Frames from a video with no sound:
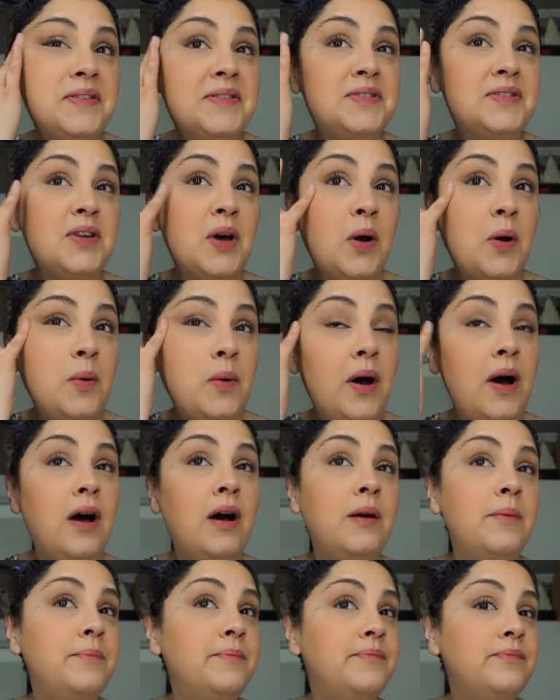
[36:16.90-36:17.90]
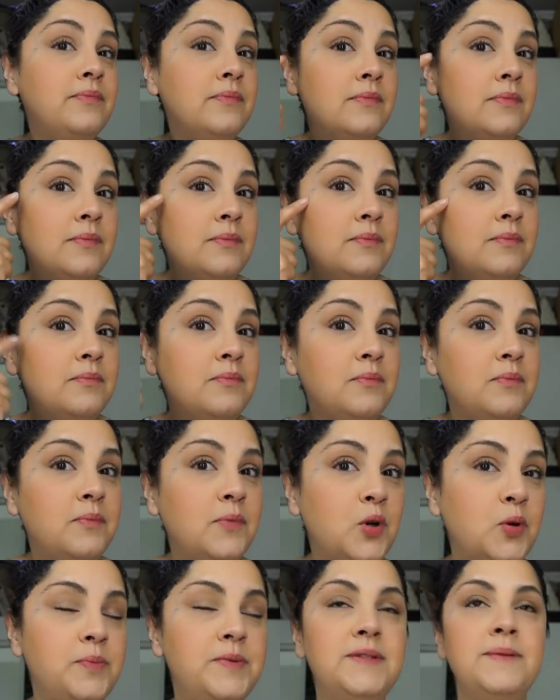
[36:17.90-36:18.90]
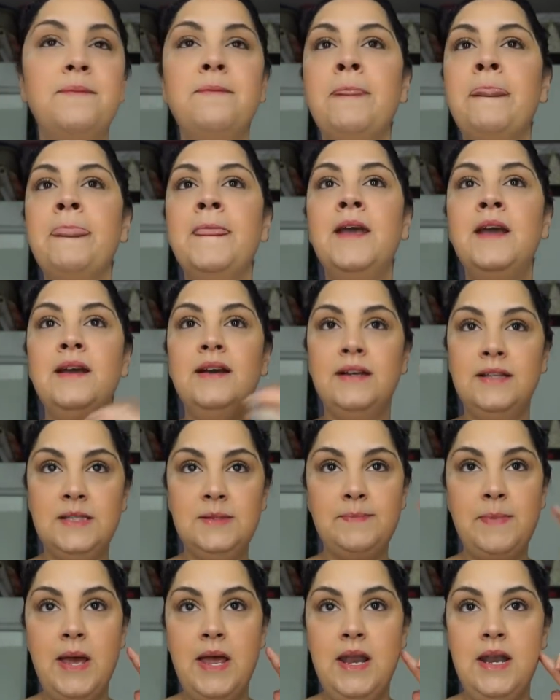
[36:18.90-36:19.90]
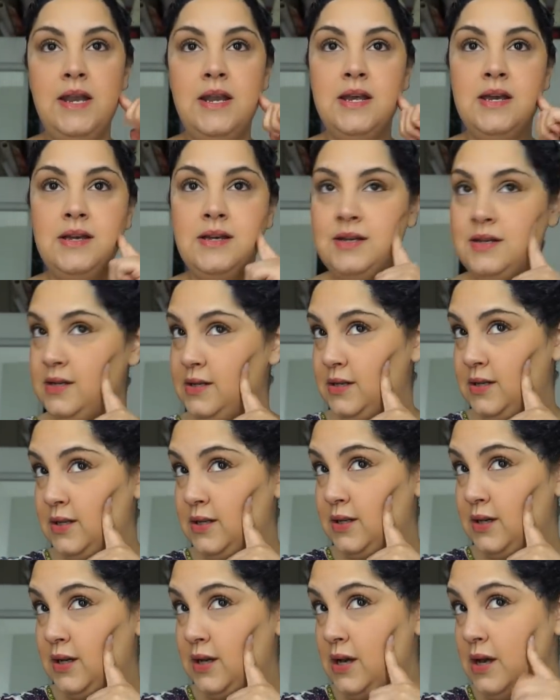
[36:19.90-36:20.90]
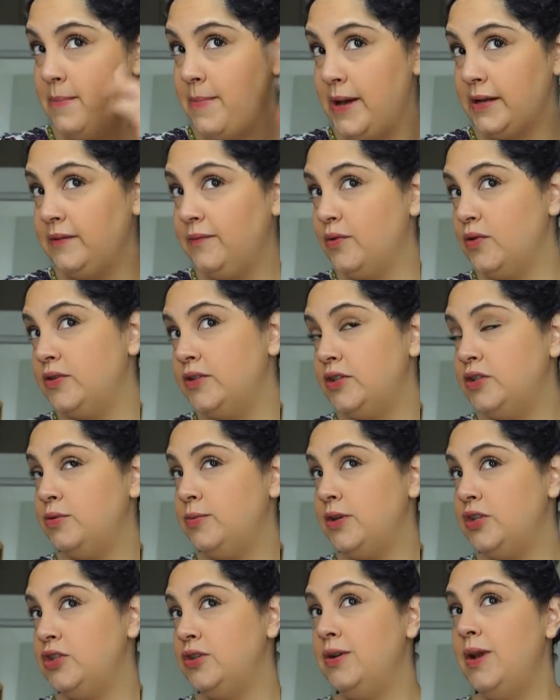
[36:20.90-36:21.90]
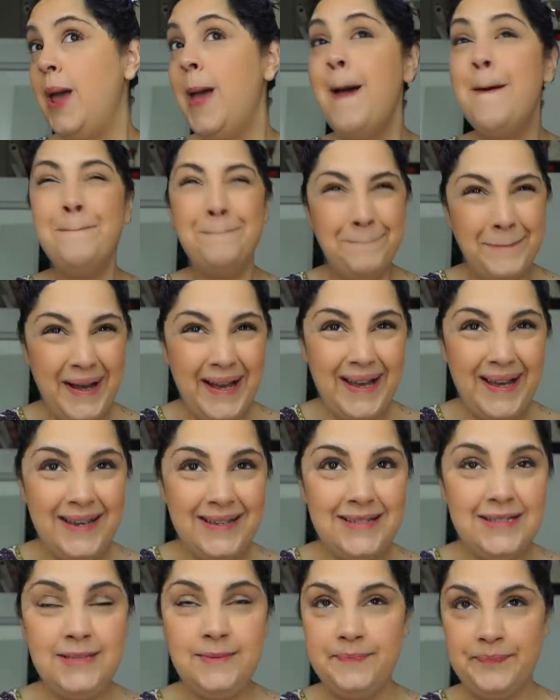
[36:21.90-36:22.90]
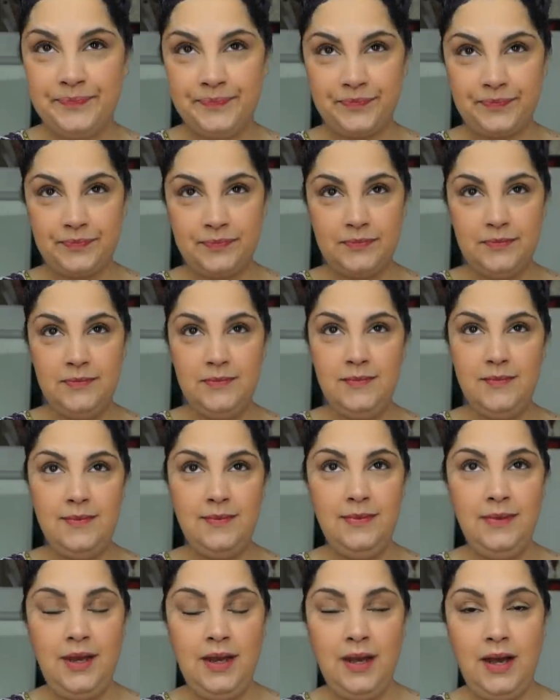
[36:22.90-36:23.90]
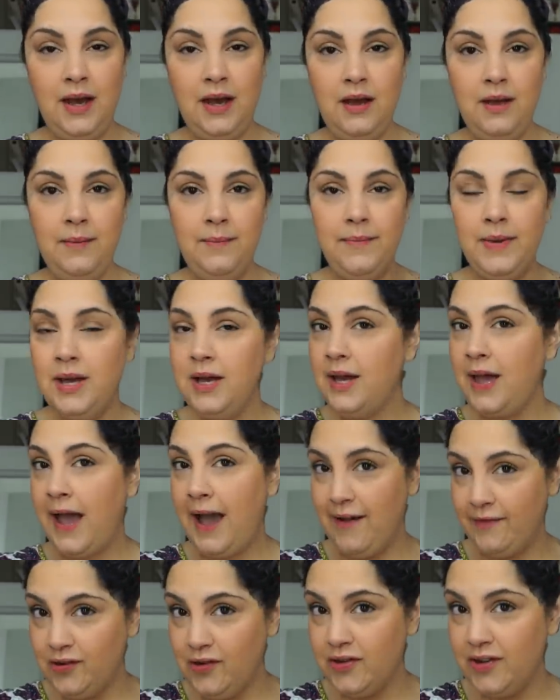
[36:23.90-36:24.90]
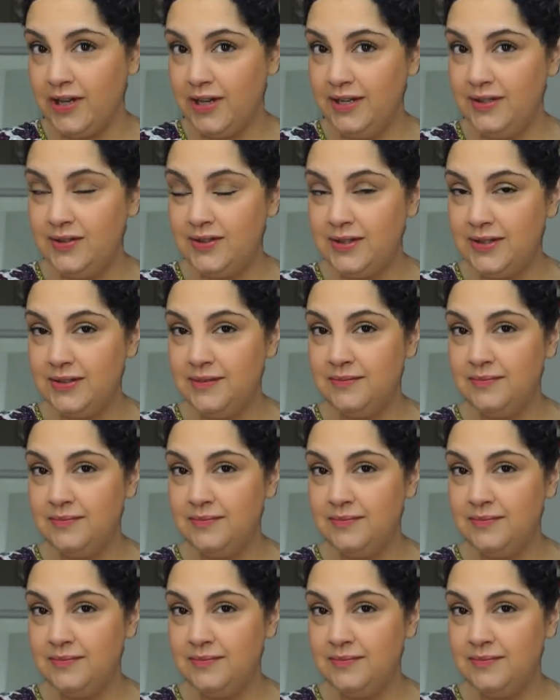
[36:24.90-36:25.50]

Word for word: so, um, oops, it's been a back and forth situation, but, um, after this,